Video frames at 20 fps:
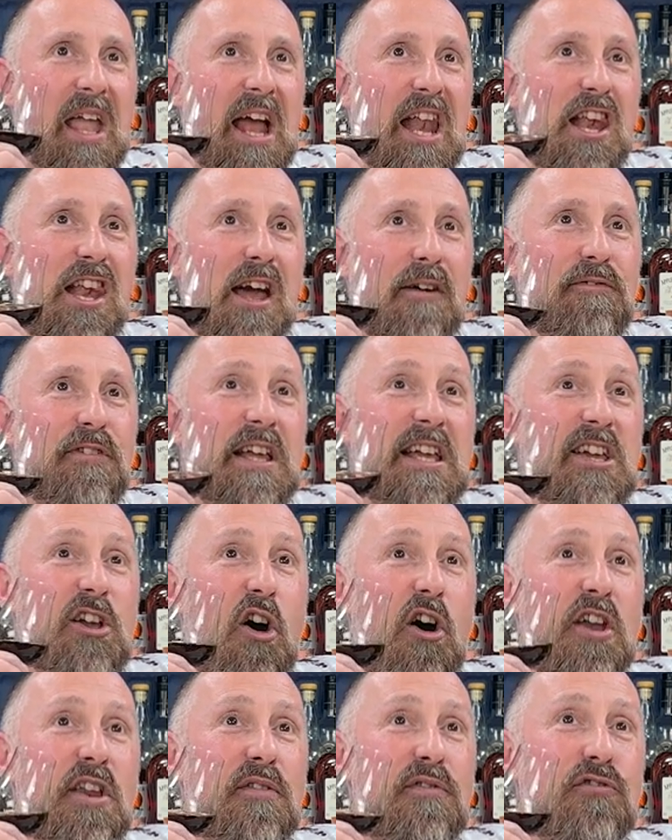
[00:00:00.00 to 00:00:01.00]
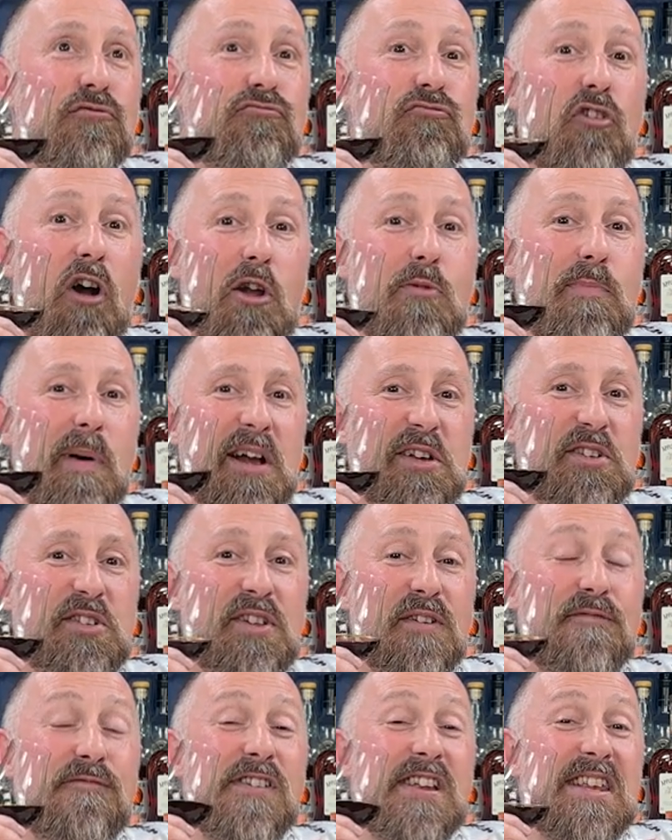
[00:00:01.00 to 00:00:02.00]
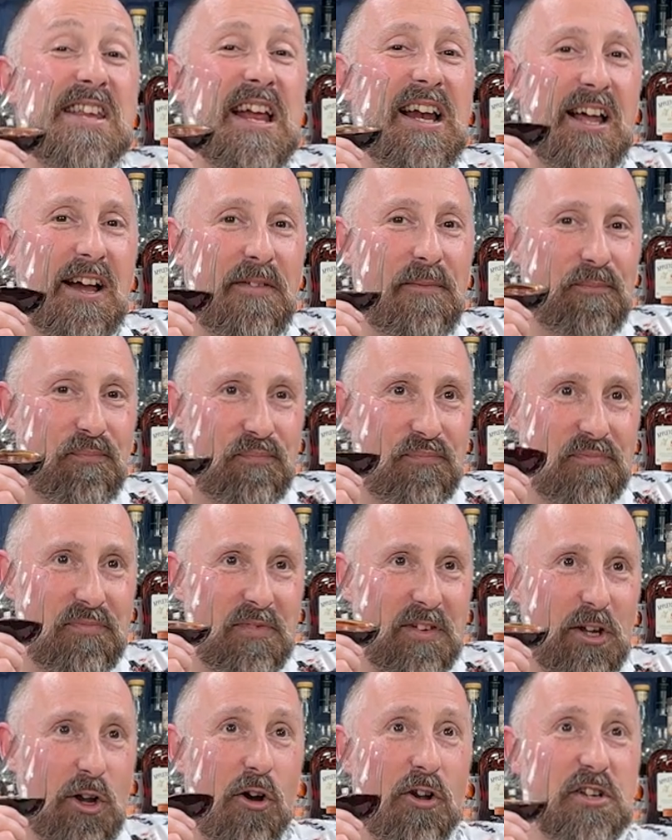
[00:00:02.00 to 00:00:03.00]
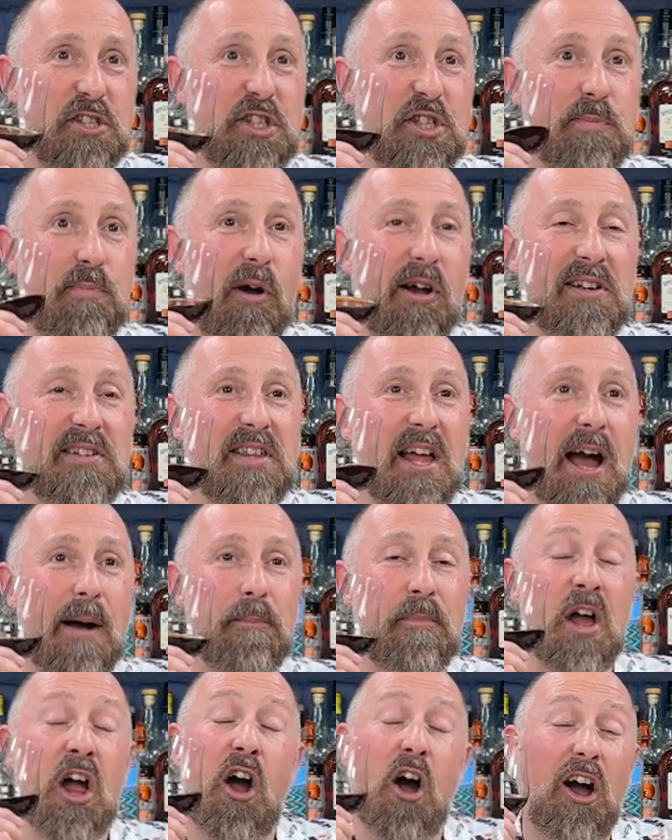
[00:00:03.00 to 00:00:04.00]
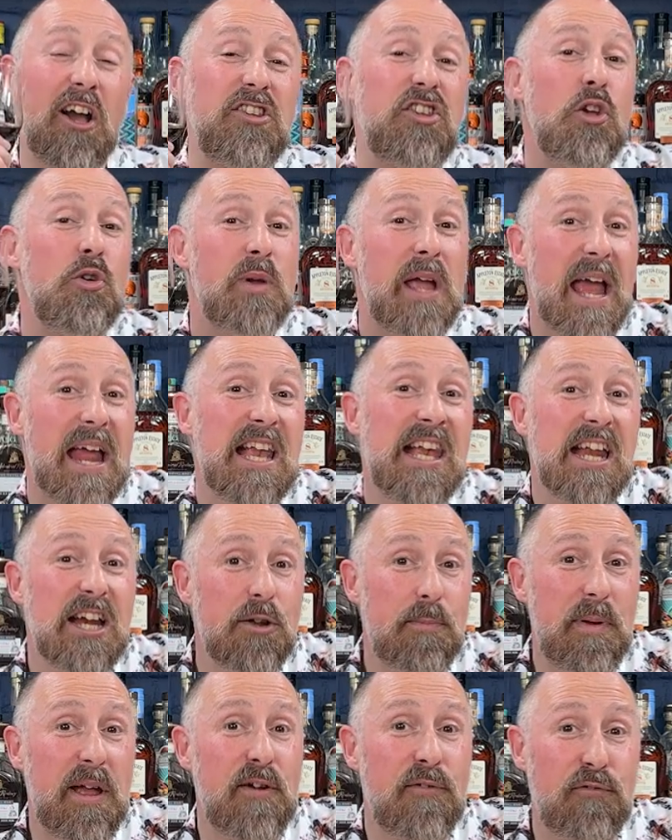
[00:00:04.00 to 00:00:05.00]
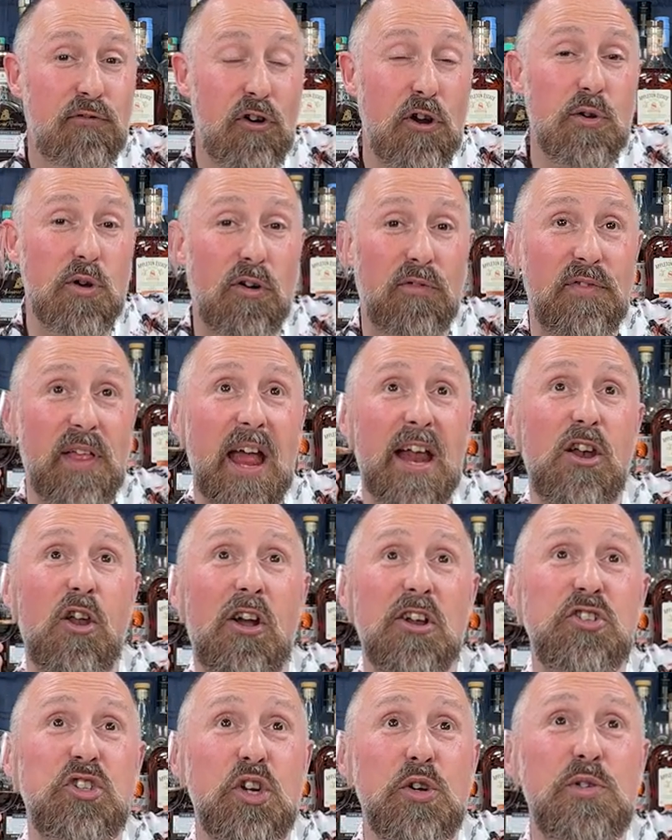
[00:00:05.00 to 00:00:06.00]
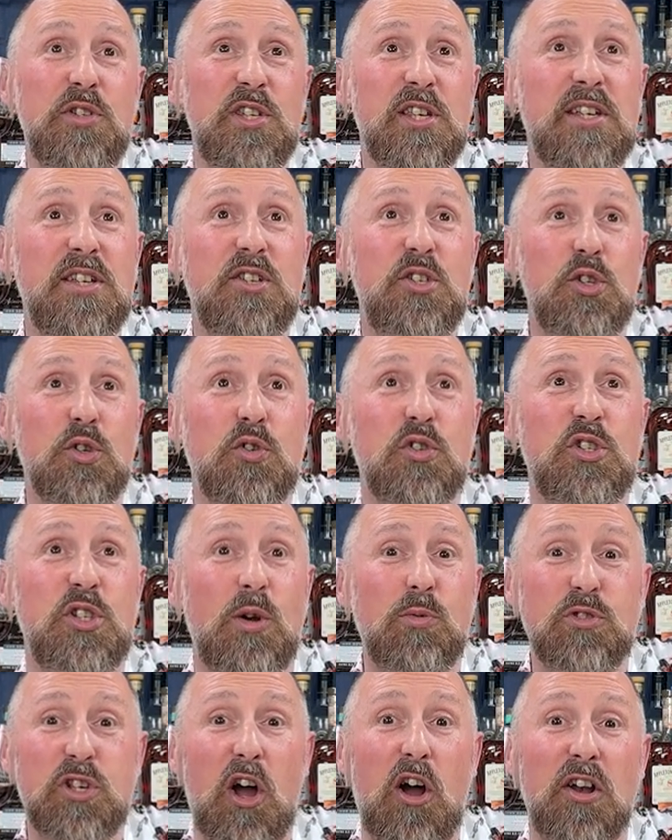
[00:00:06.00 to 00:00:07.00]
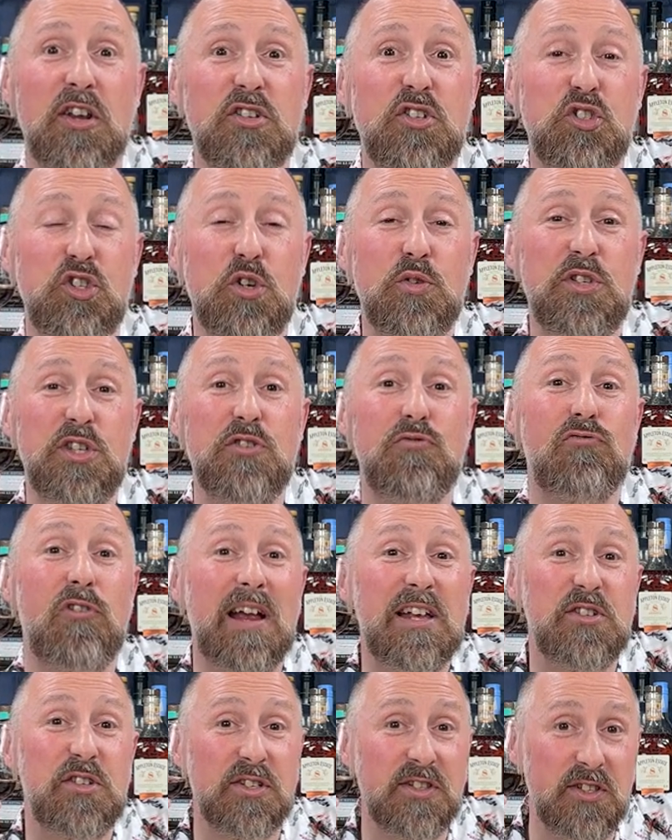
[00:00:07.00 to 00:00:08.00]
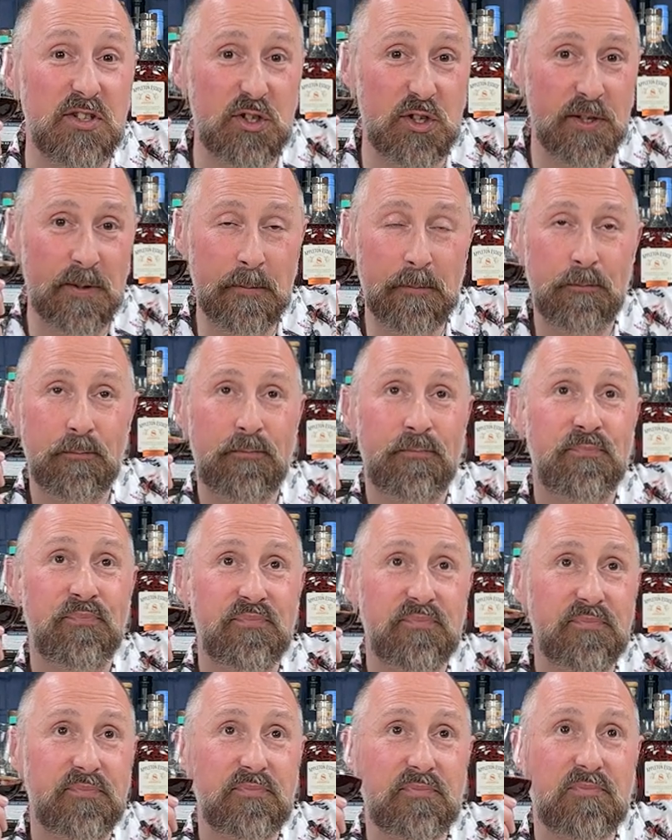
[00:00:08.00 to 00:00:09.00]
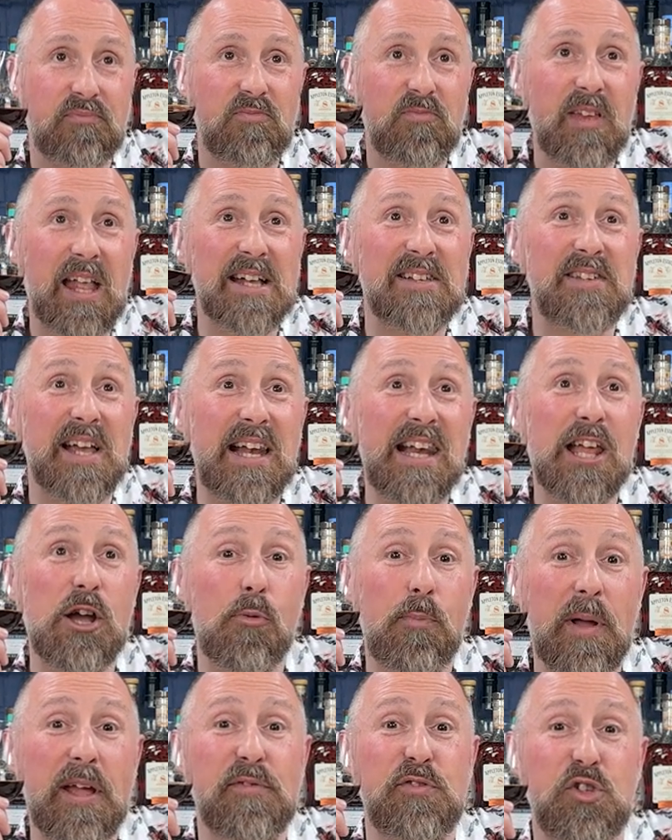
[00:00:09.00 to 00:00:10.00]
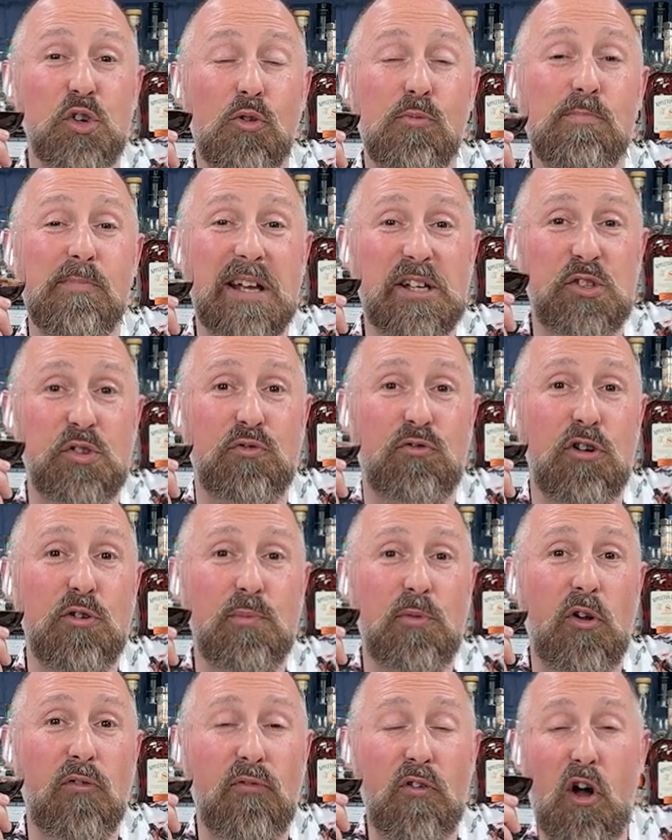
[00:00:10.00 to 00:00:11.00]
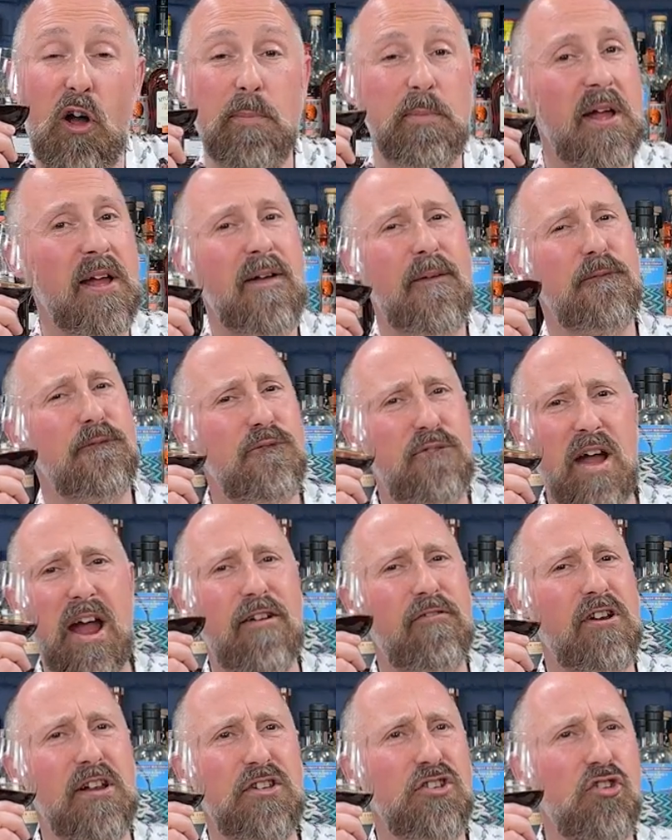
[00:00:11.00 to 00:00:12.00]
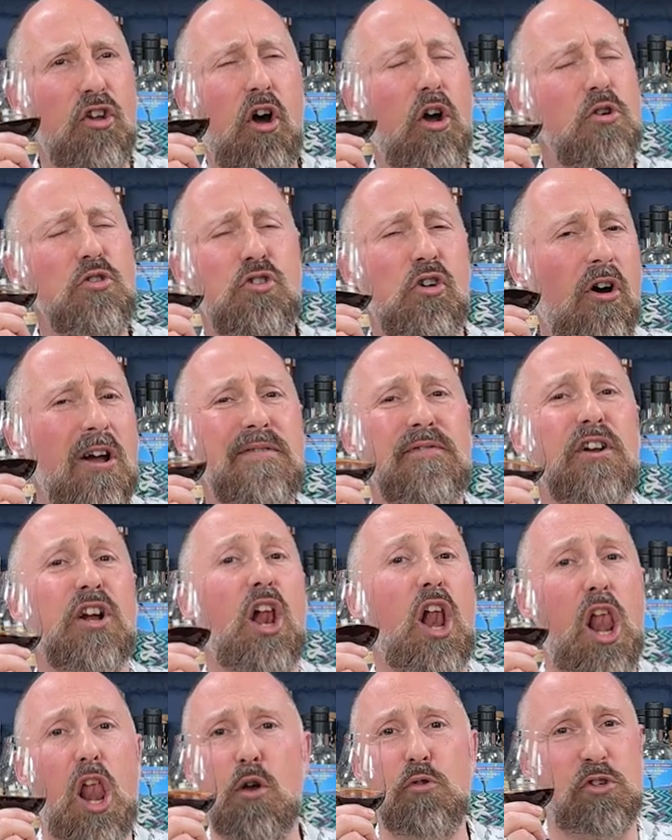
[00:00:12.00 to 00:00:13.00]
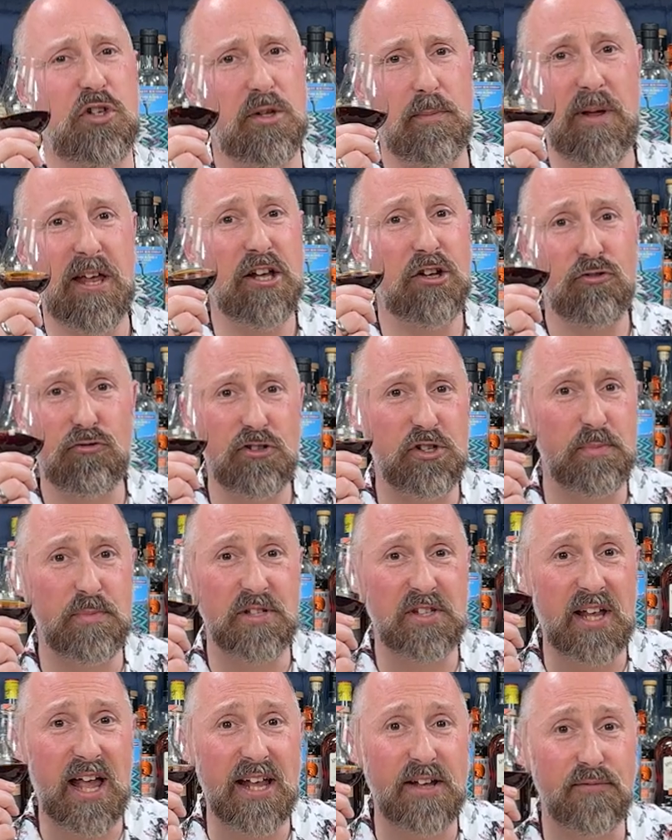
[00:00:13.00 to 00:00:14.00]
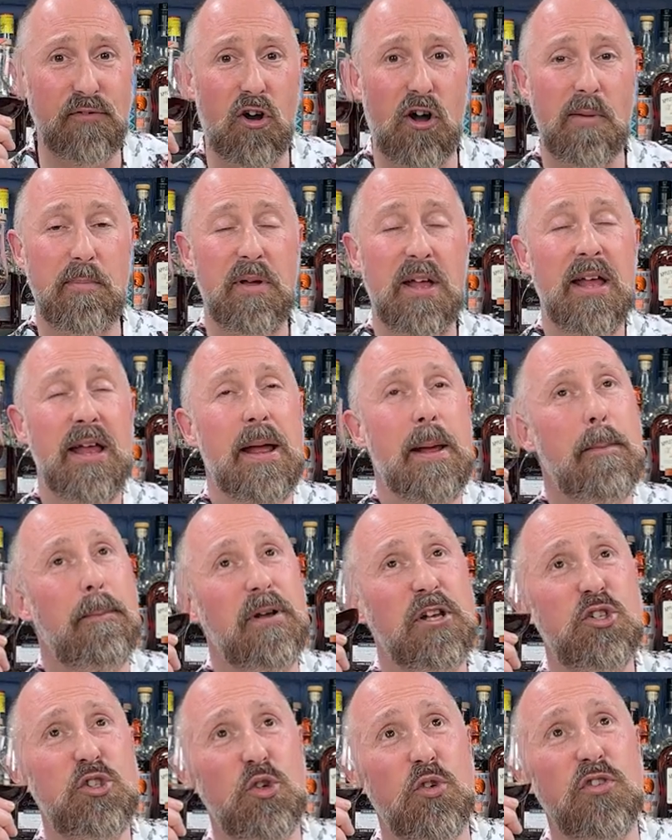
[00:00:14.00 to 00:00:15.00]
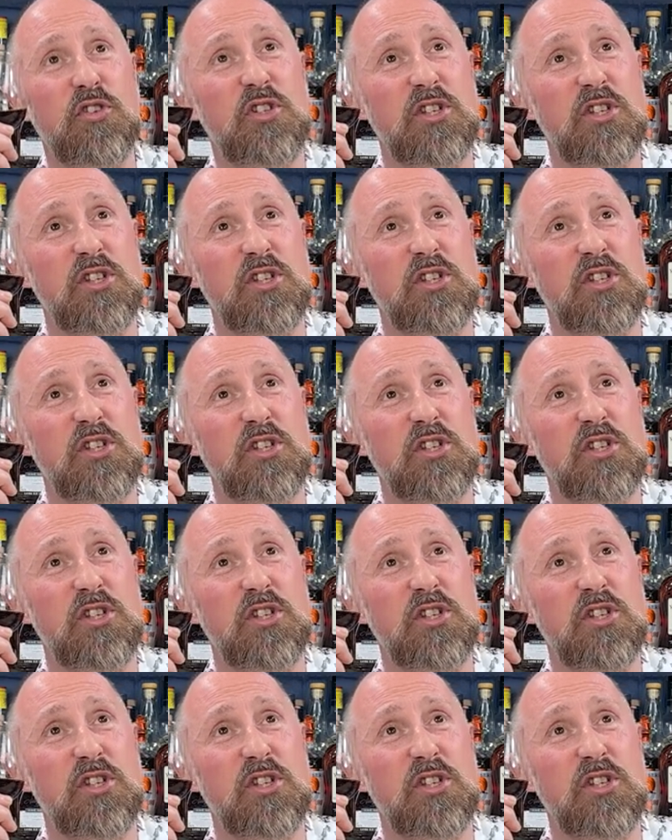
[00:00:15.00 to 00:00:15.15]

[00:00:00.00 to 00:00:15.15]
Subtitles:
Lovely kind of robust vanilla. Kind of spikes that up. I do get a little bit of fruit off there, like juicy sort of sultanas, juicy raisins. It's a little bit of sort of mixed fruit vibe. Very, not even close to being Christmas cake vibe, but it's sort of